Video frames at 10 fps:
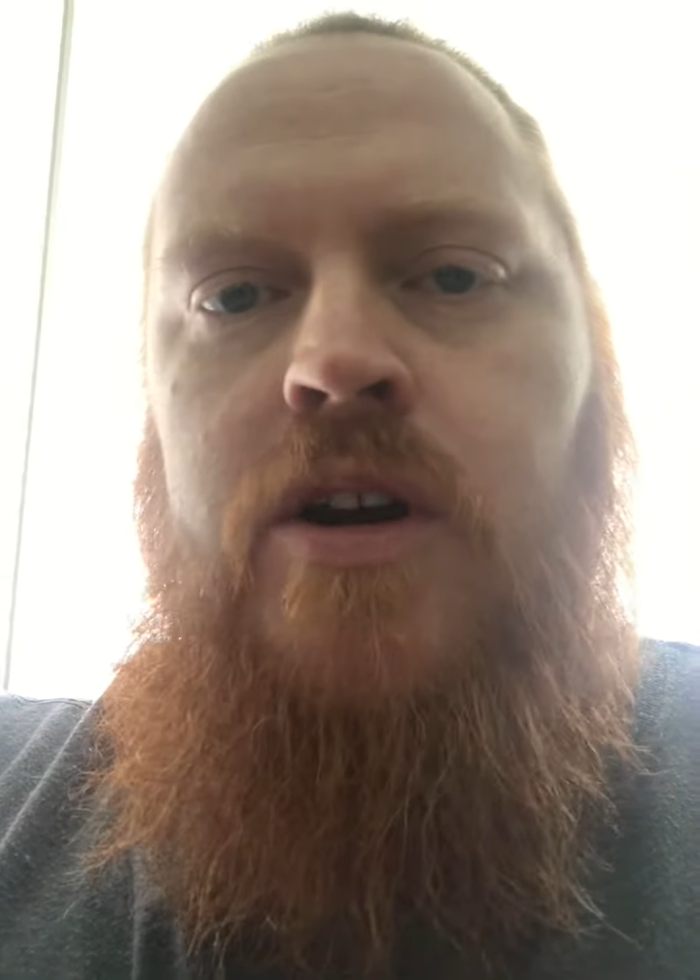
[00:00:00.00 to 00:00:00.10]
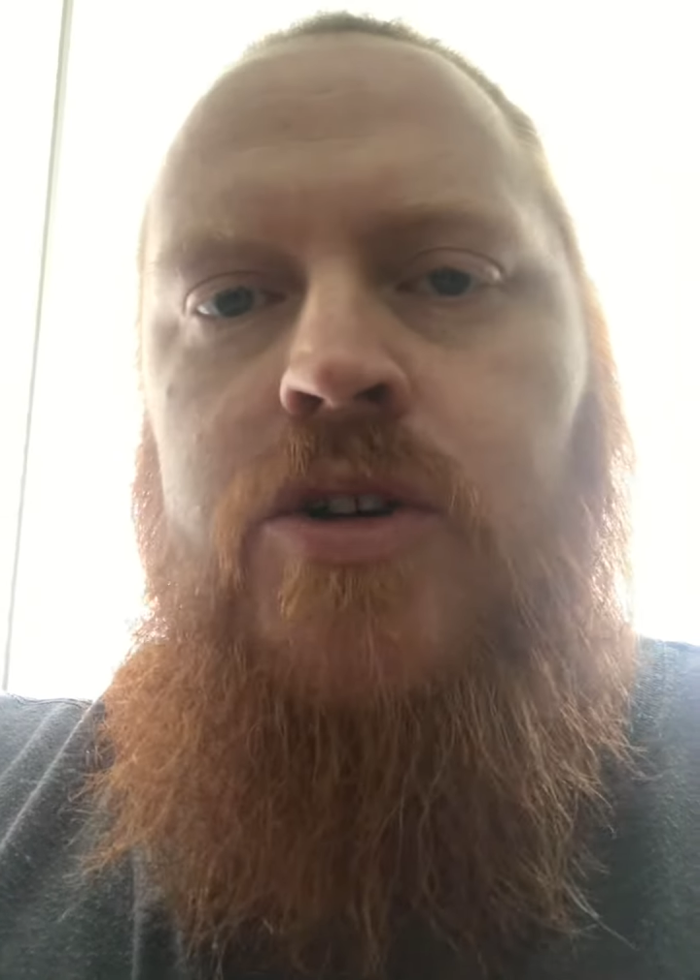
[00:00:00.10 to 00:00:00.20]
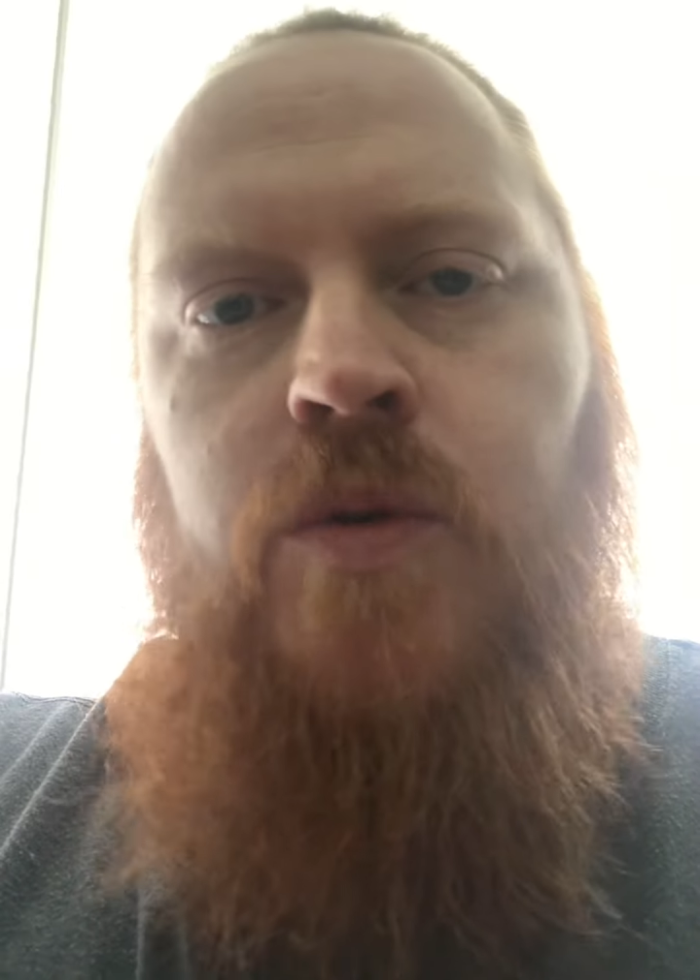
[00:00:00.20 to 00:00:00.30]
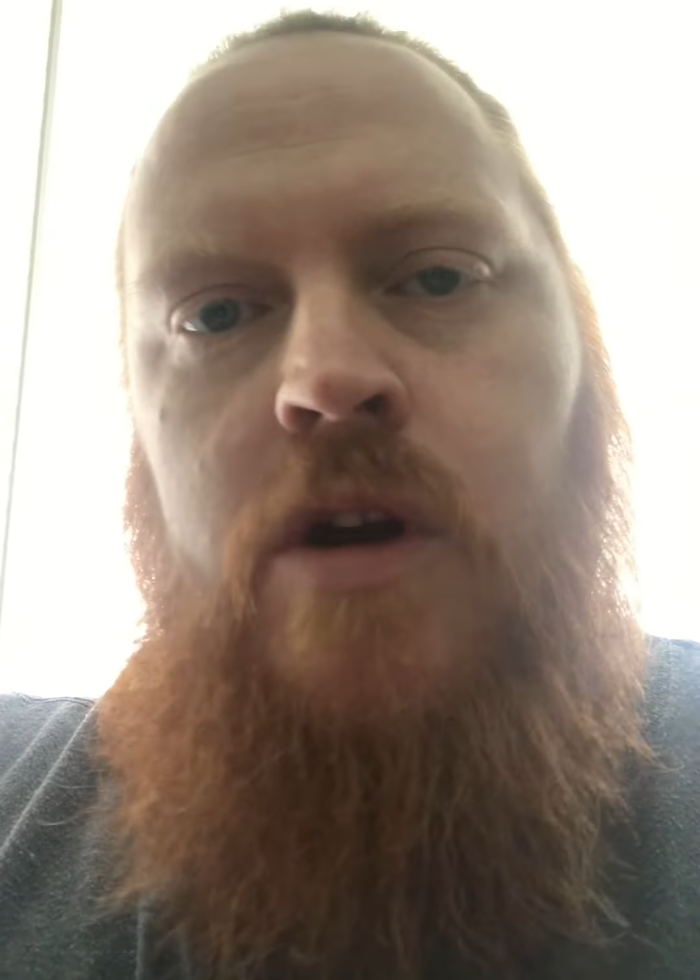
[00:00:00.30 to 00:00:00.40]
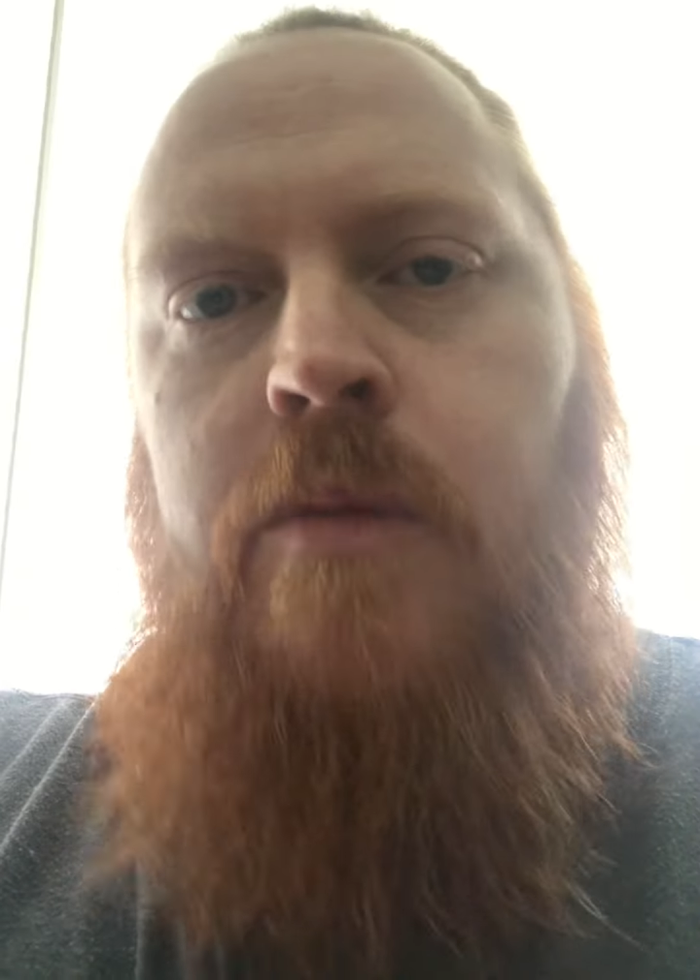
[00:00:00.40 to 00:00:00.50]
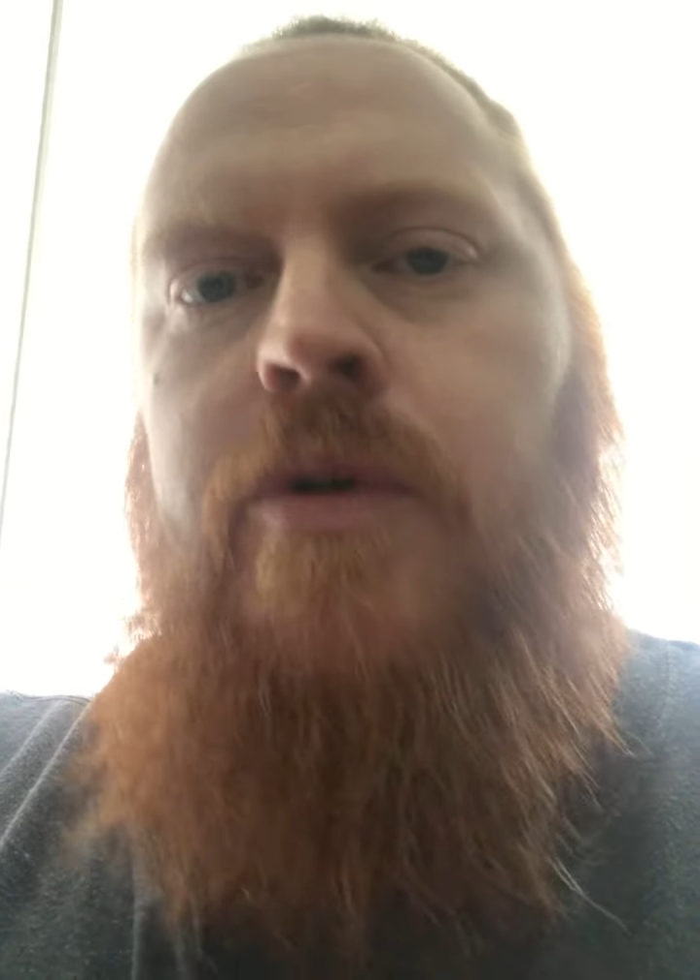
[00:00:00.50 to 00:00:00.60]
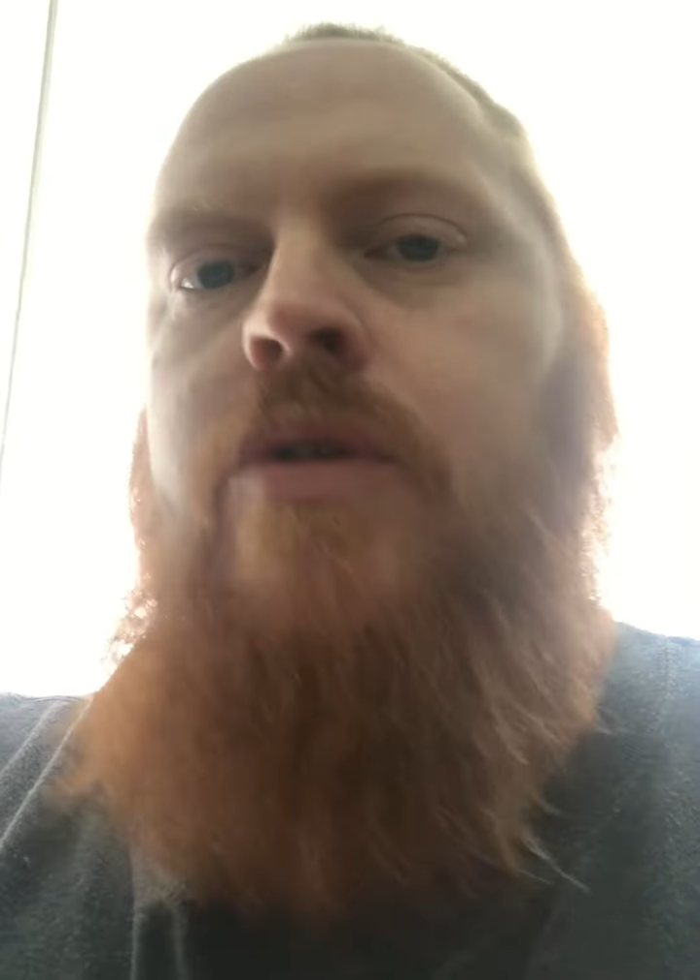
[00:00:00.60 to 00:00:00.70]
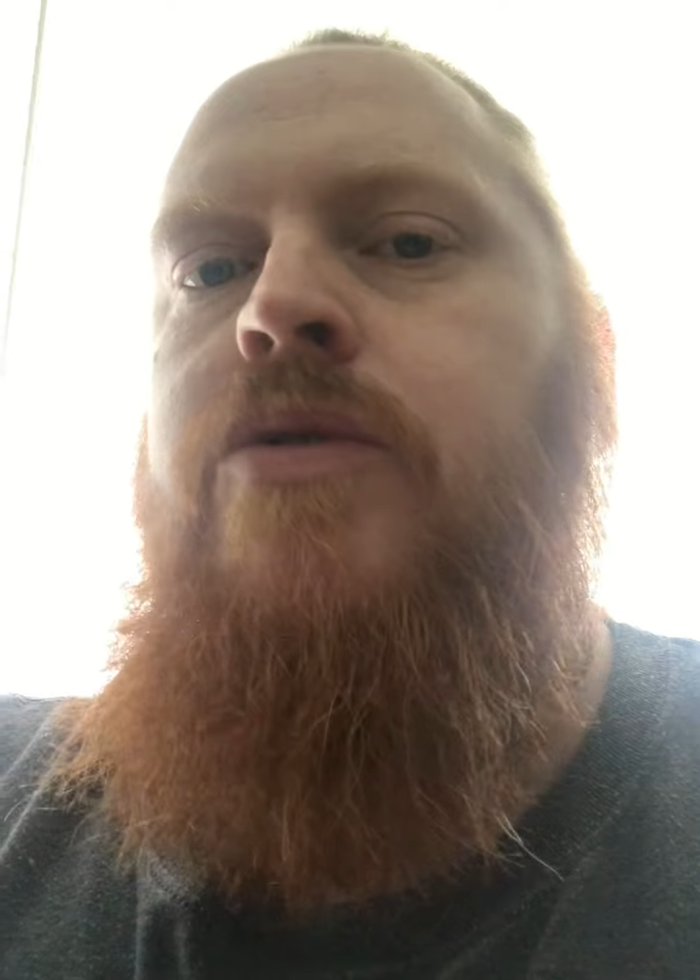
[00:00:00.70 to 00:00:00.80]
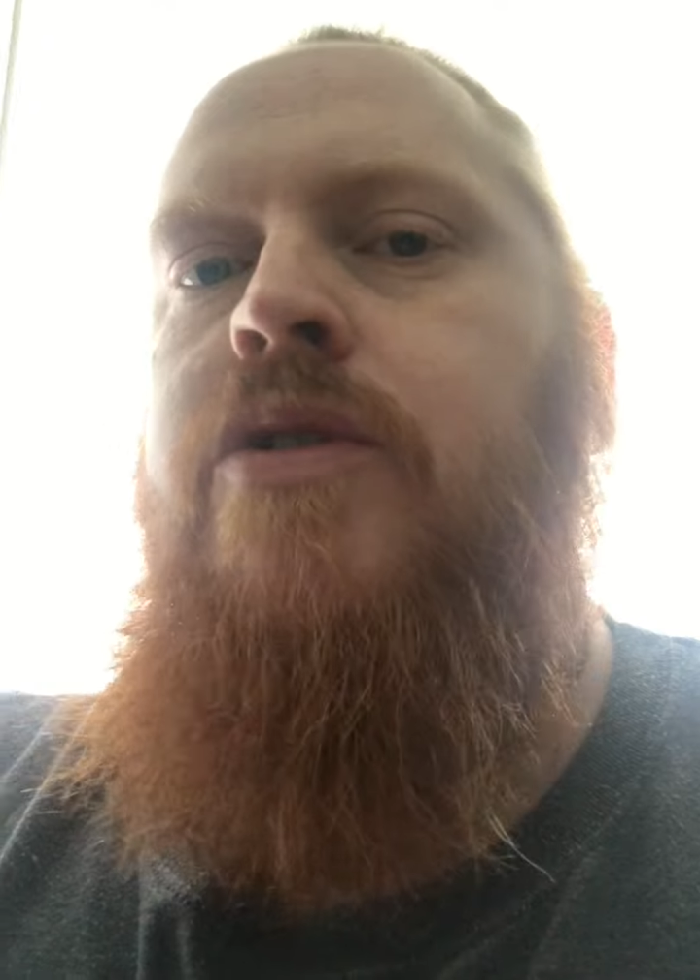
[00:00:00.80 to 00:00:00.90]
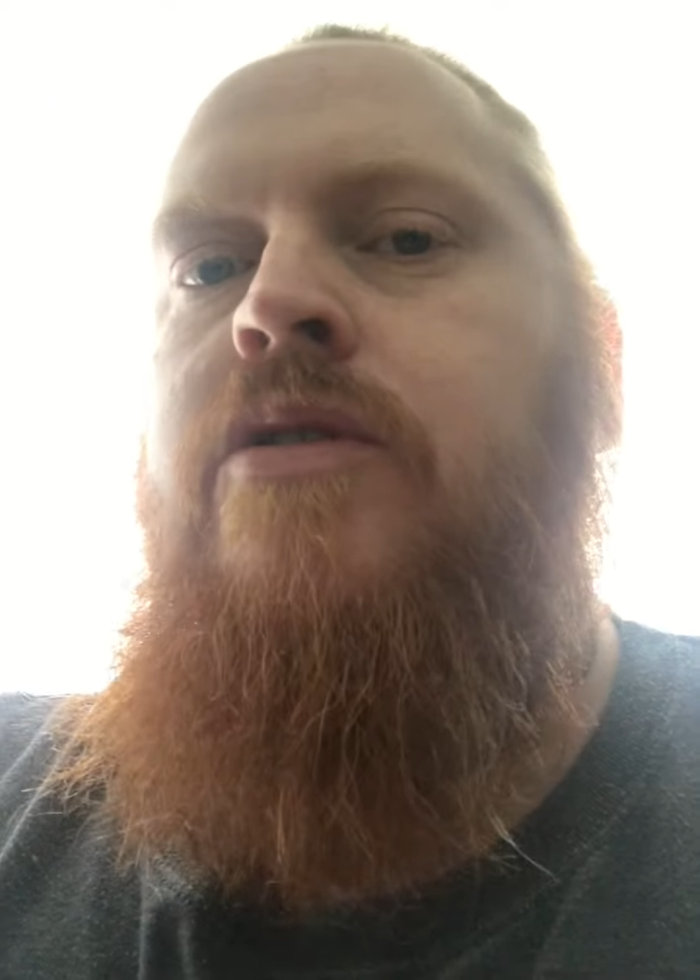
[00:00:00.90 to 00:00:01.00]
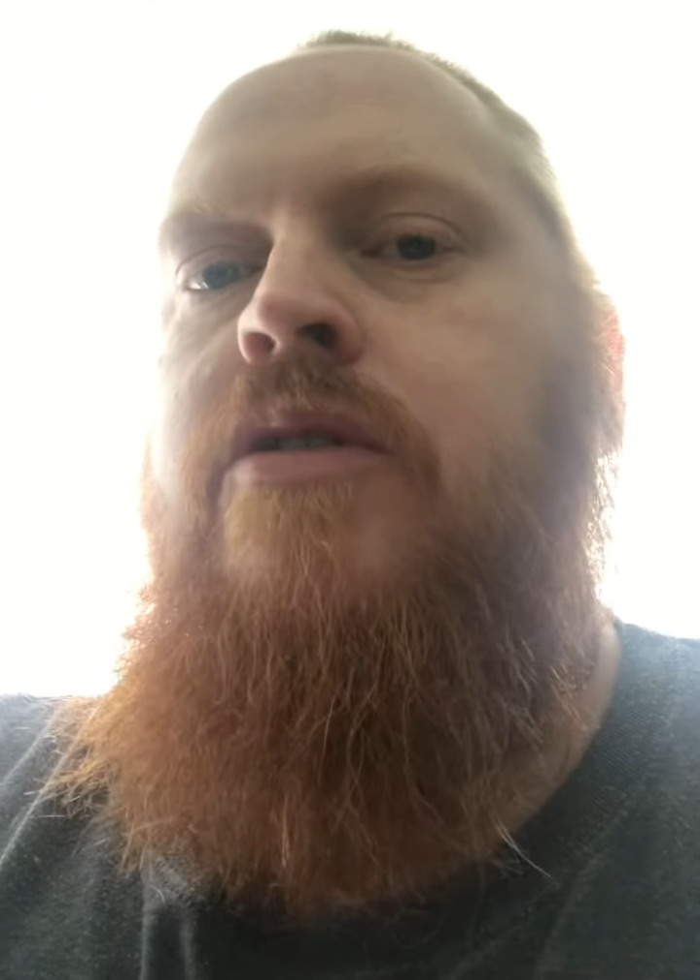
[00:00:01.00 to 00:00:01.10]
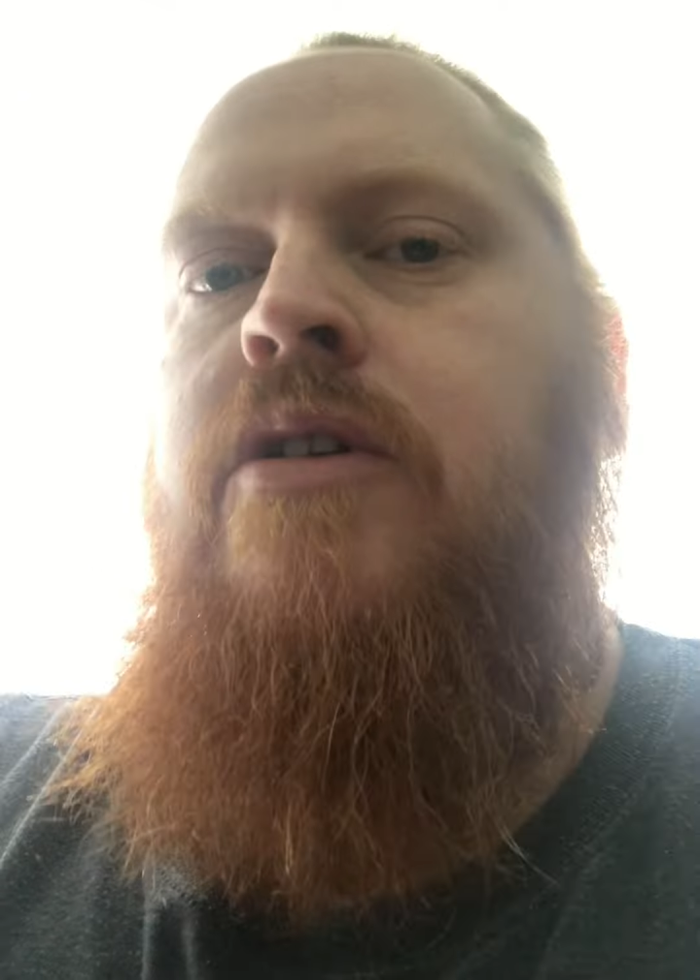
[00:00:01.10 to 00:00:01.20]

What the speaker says: else where I post,